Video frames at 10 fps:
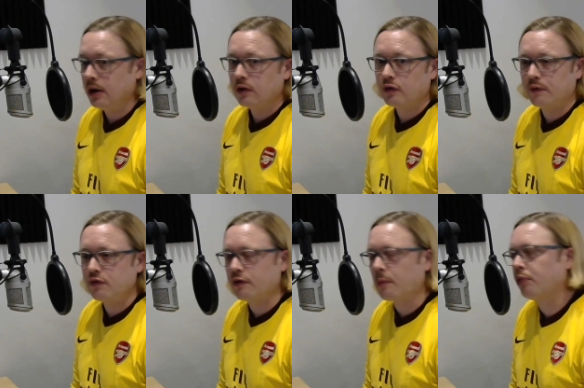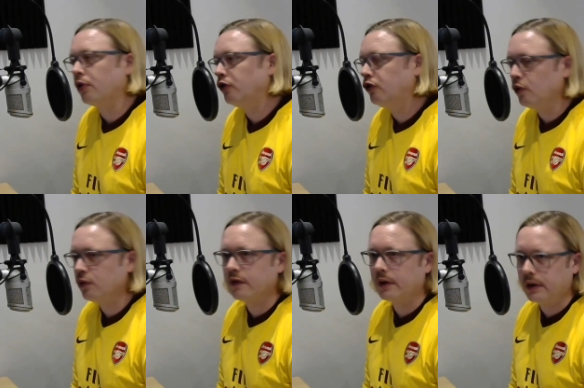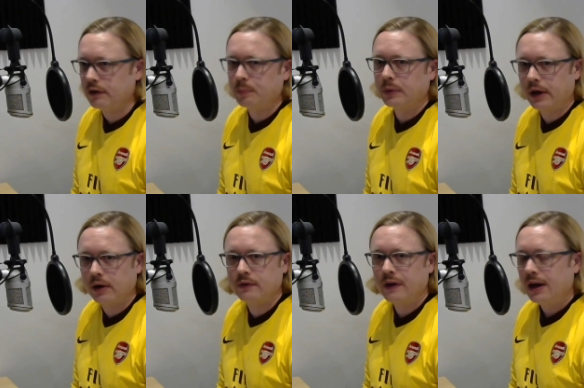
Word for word: sort of just producing these players.